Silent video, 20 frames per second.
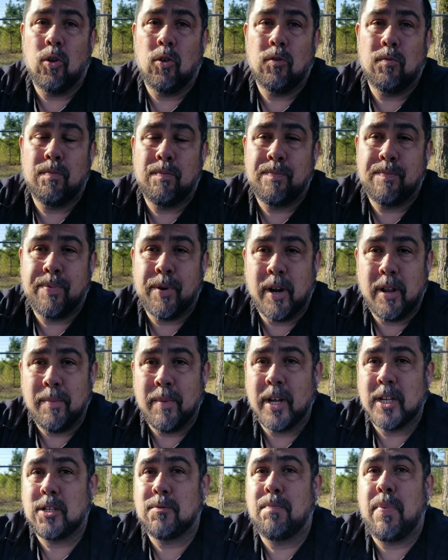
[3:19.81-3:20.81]
pretty much
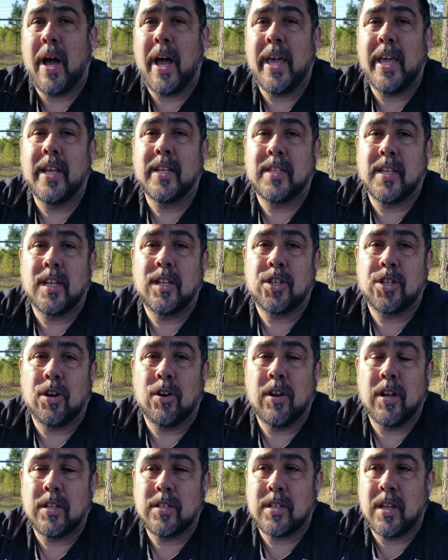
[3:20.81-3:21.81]
by his insurance,
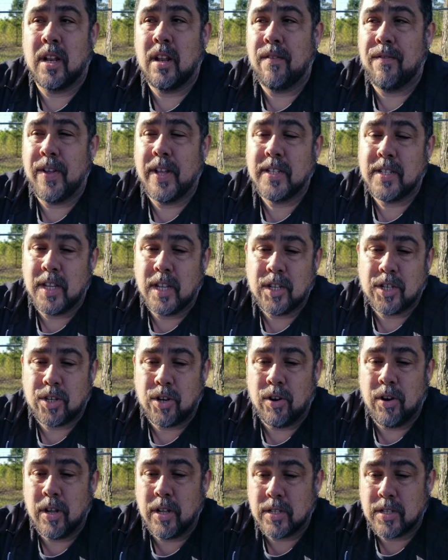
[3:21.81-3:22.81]
and if his
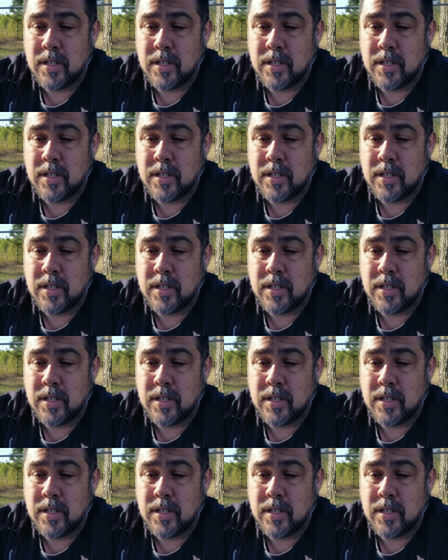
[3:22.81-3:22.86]
insurance